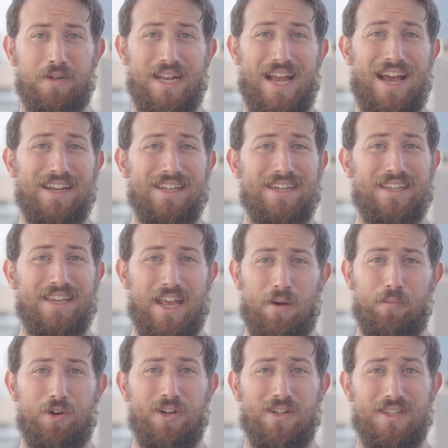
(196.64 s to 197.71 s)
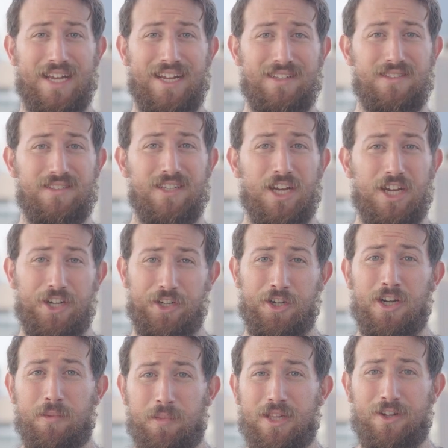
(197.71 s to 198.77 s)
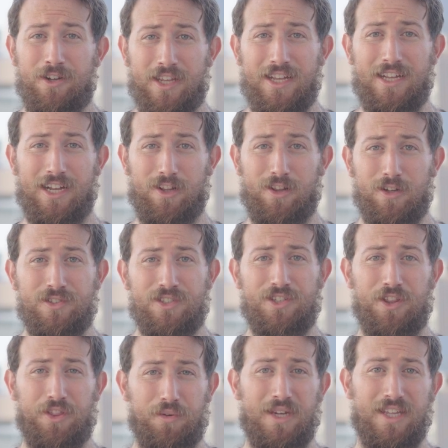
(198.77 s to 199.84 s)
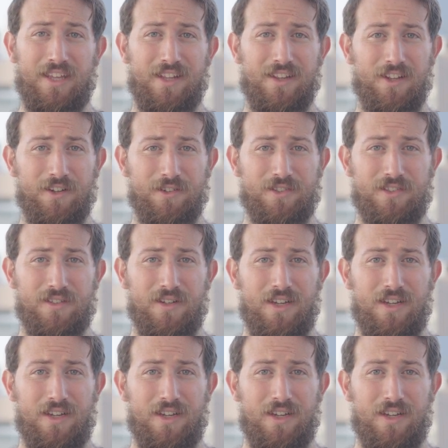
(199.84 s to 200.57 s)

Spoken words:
but adding a camera and a lens, you're going to be looking at close to 3 kilos.